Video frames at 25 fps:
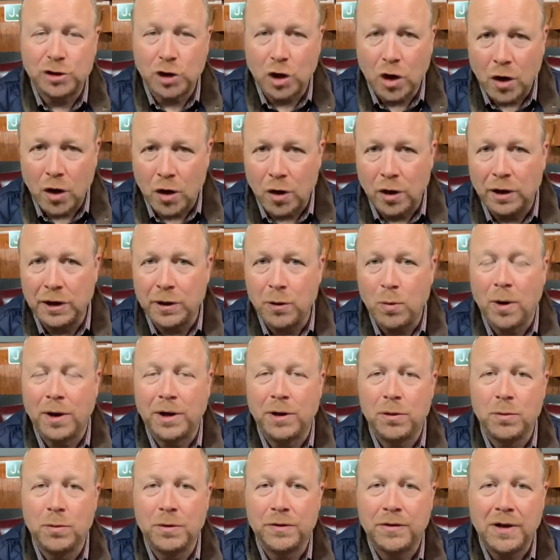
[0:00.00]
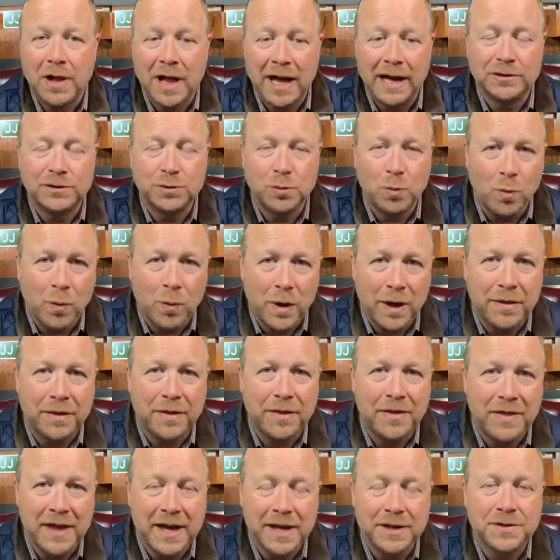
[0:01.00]
currently working with clients with
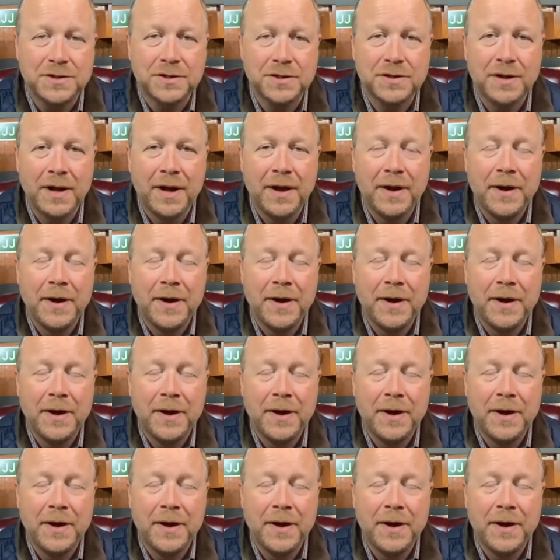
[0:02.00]
this